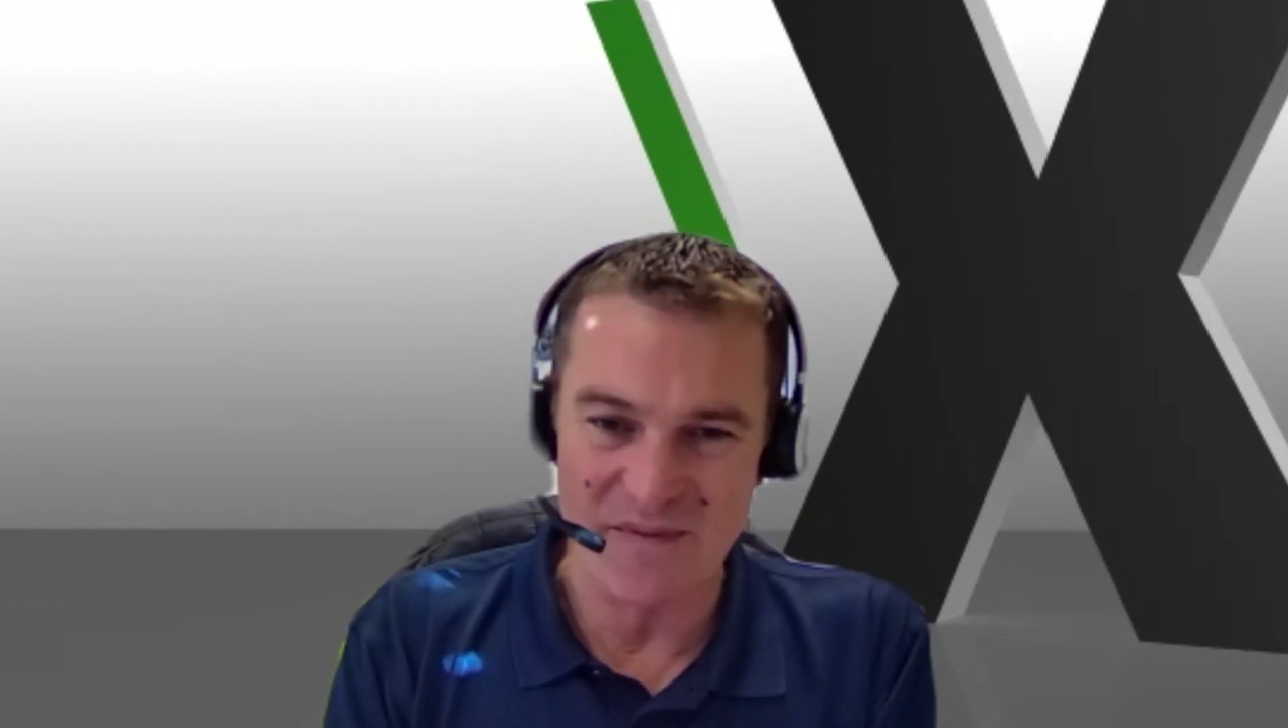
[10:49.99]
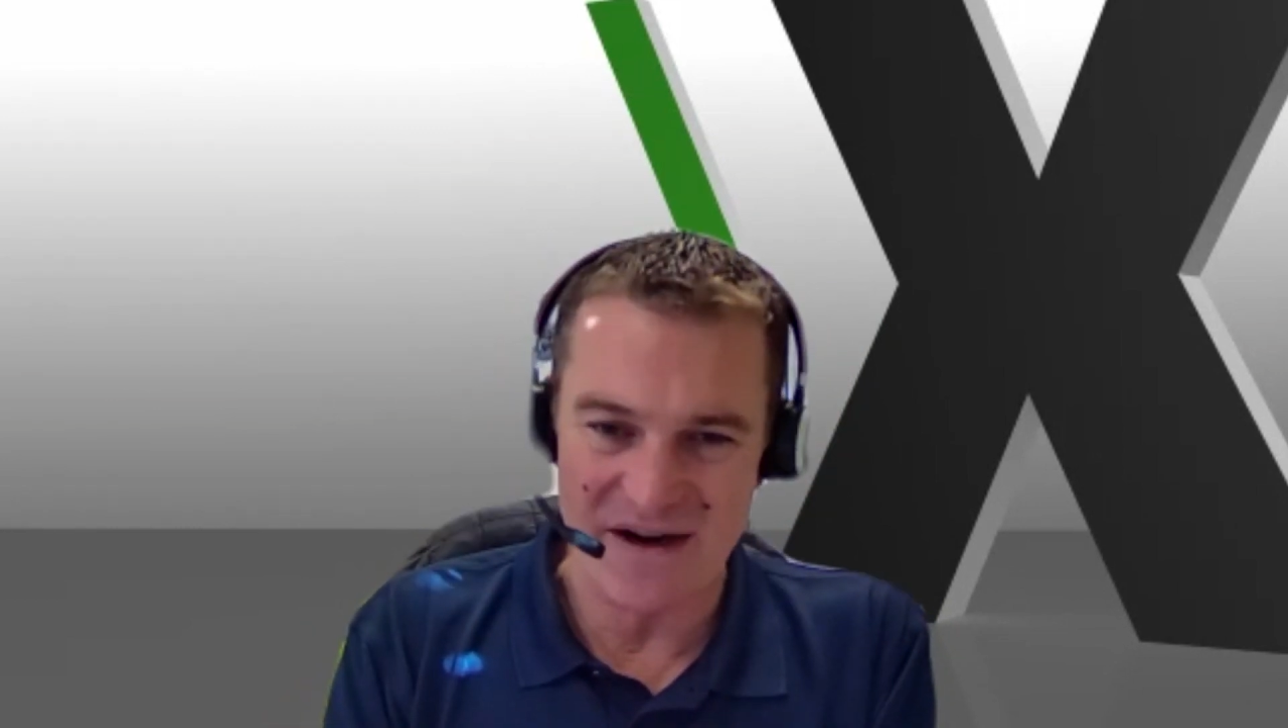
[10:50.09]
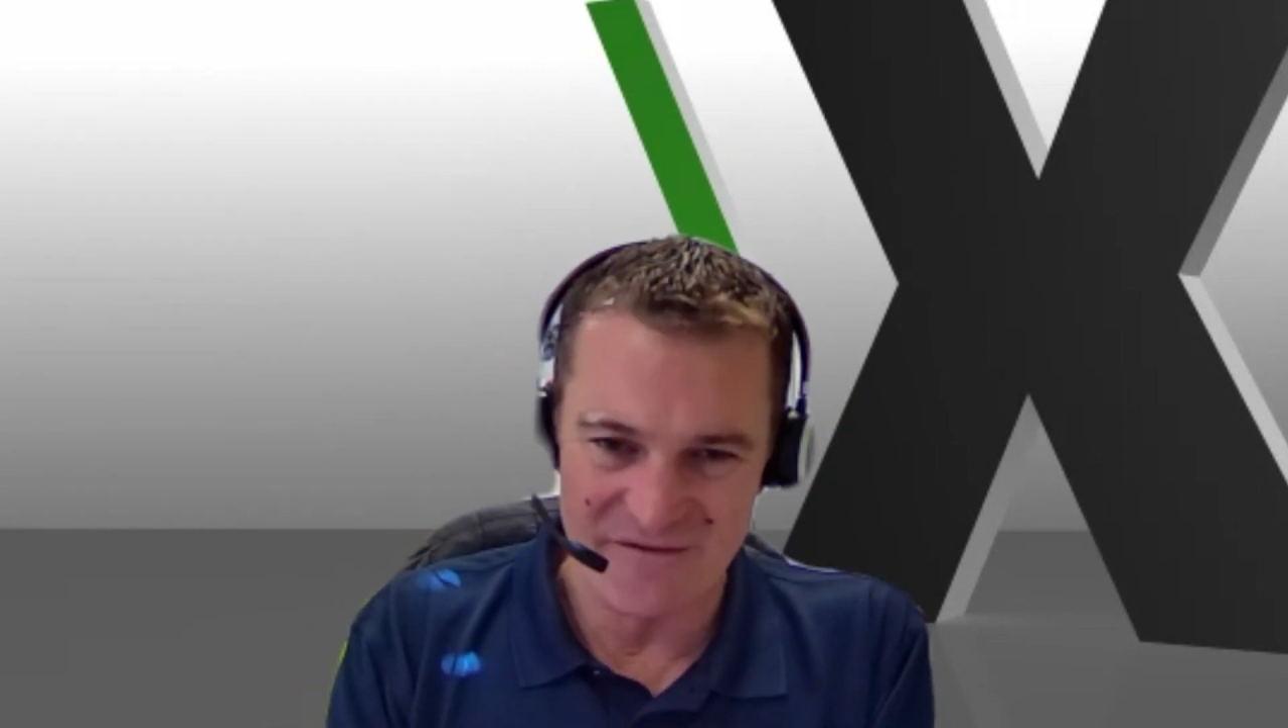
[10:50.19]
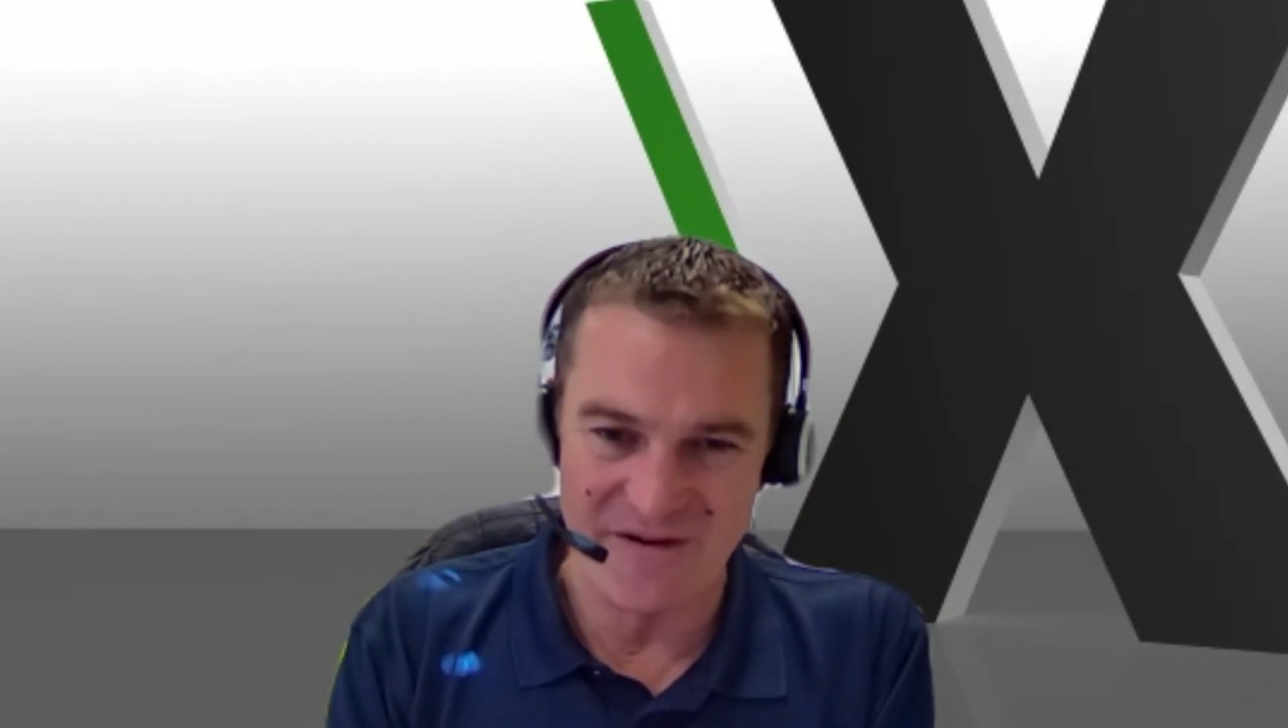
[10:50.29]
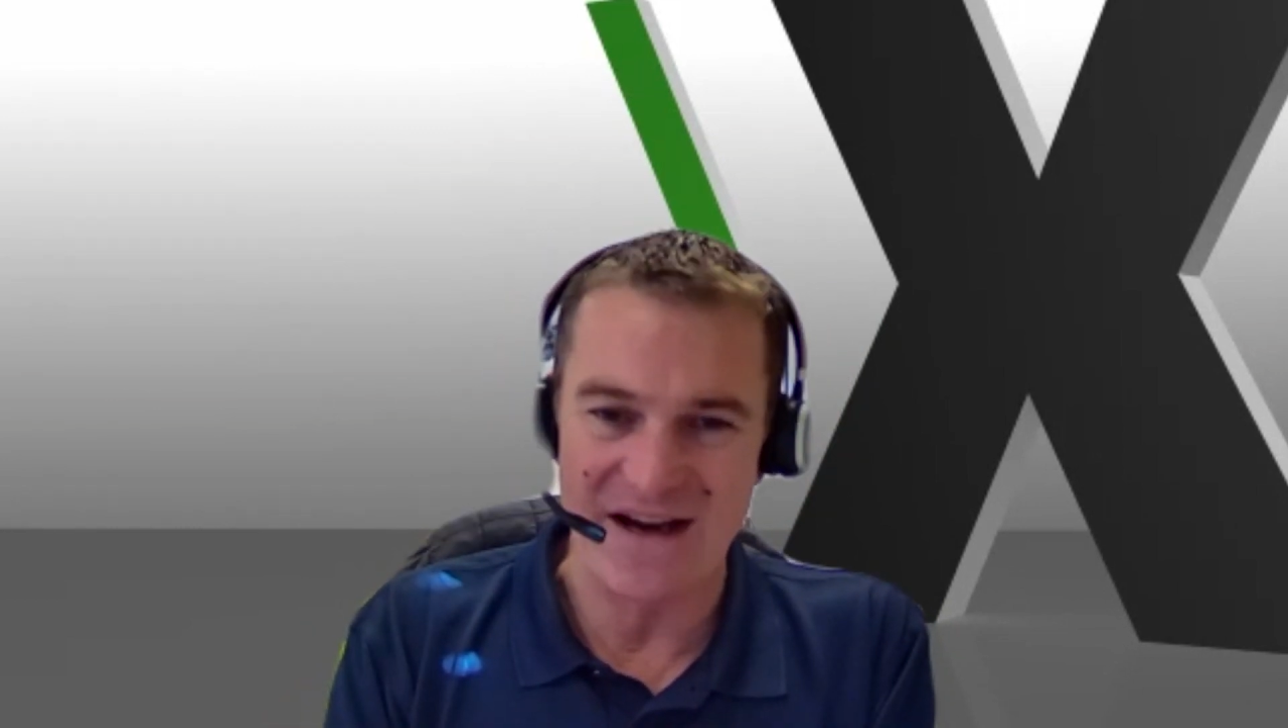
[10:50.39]

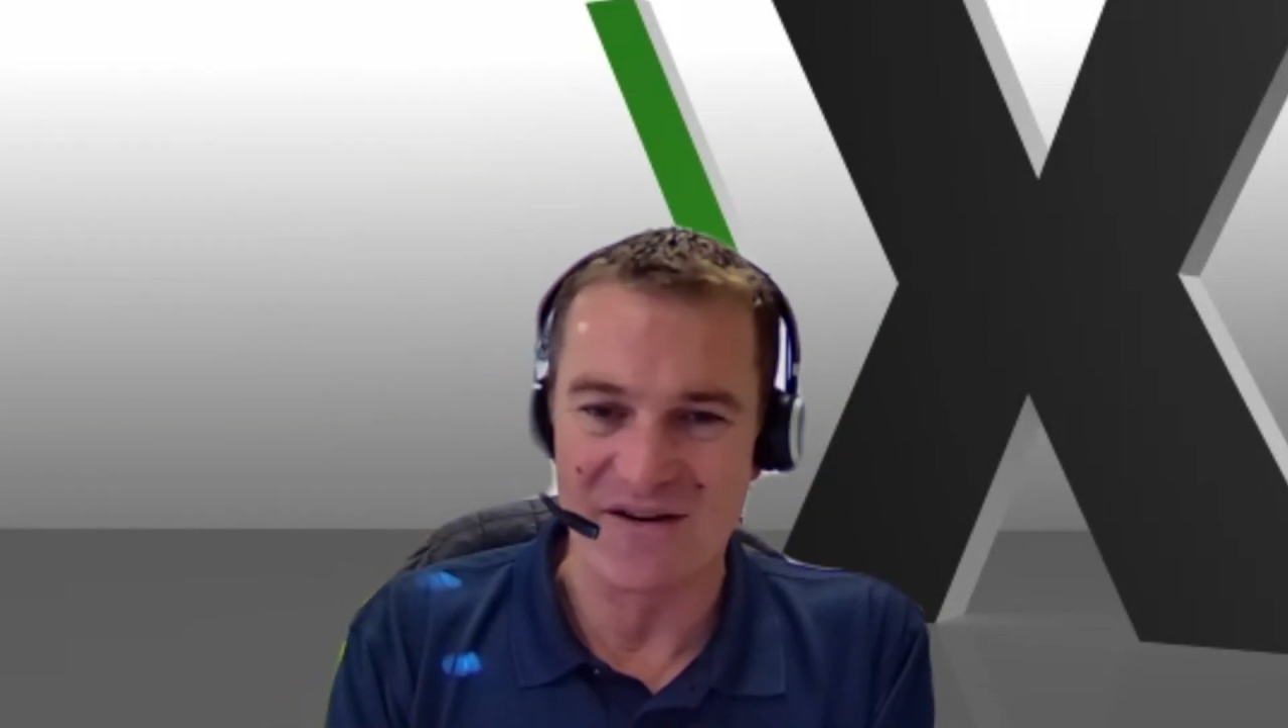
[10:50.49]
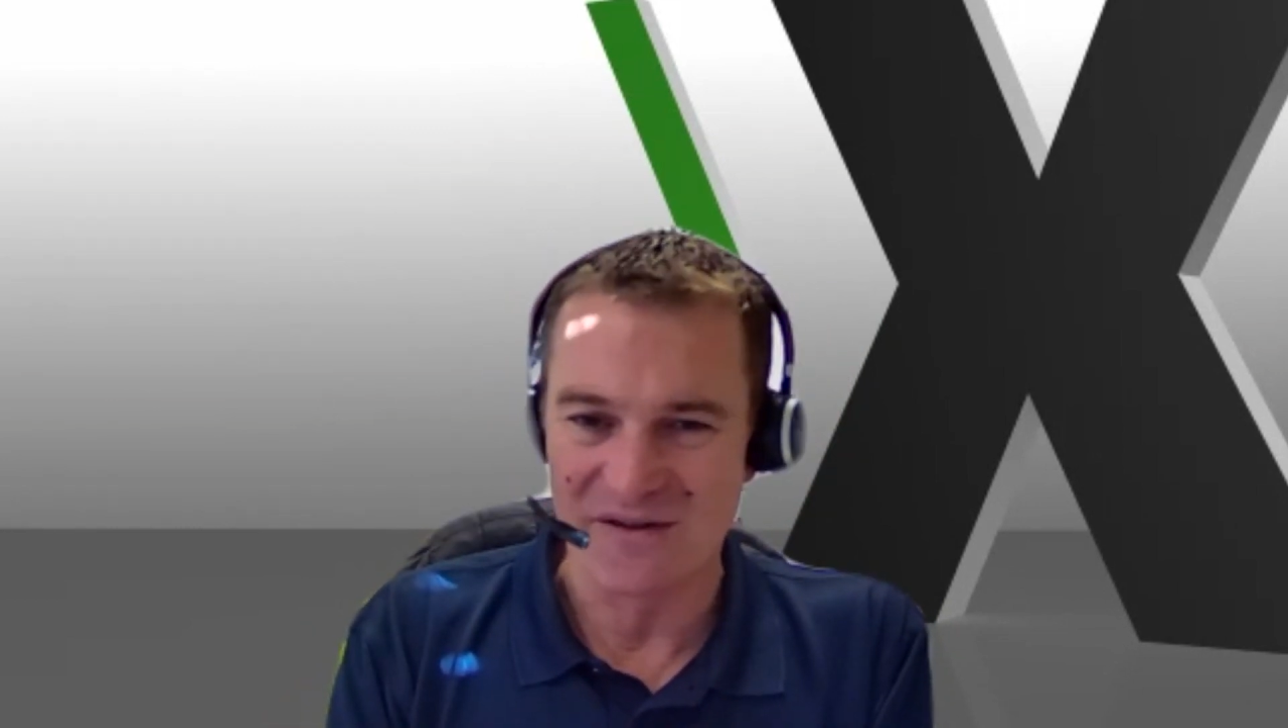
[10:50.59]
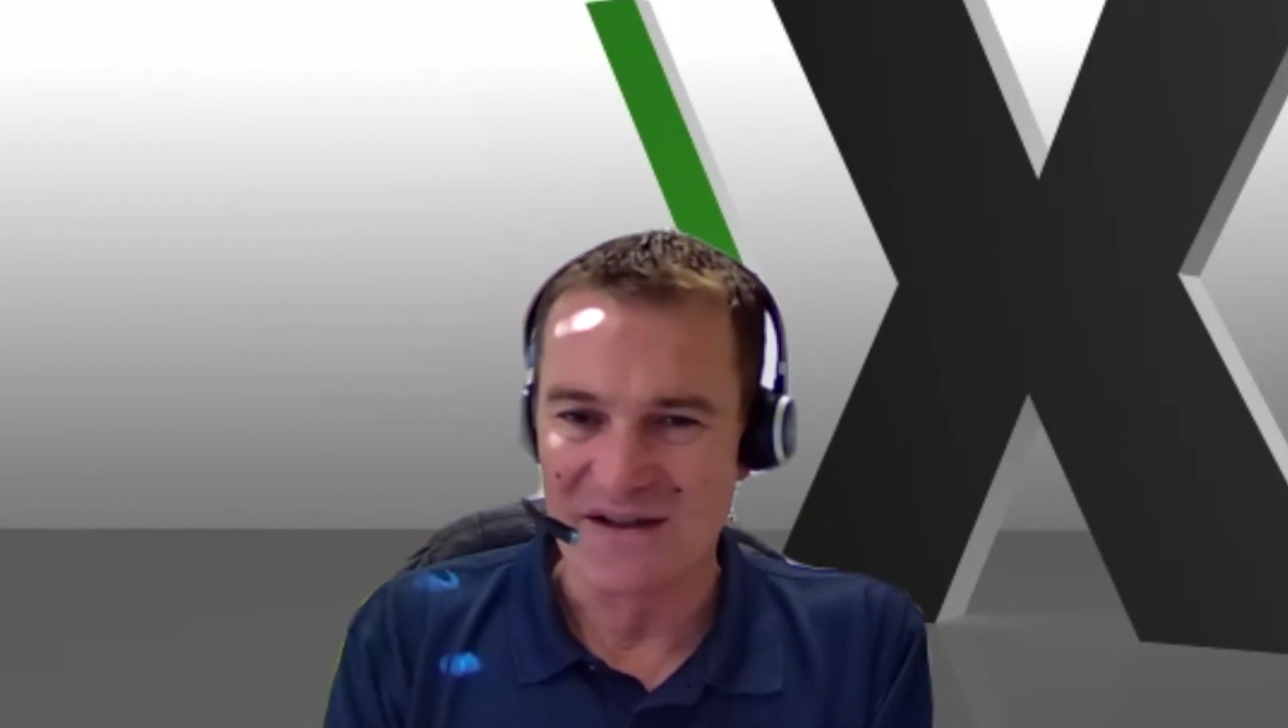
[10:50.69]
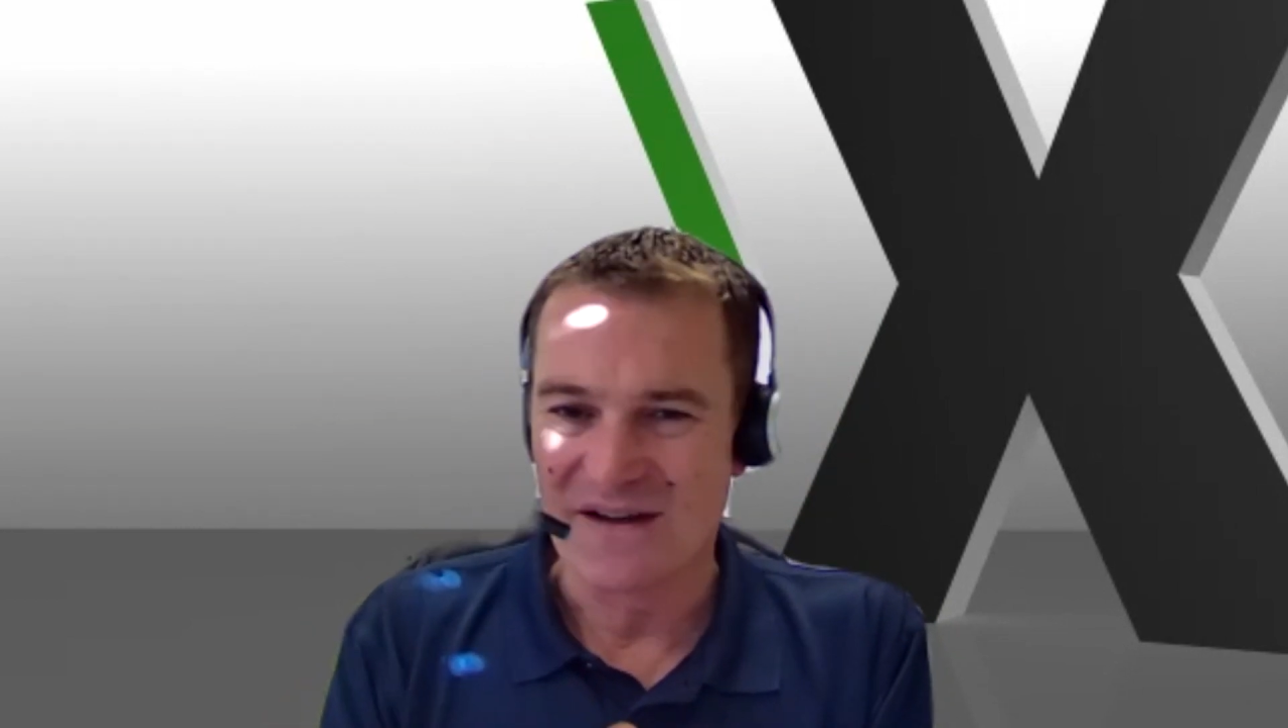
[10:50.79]
bearing fail,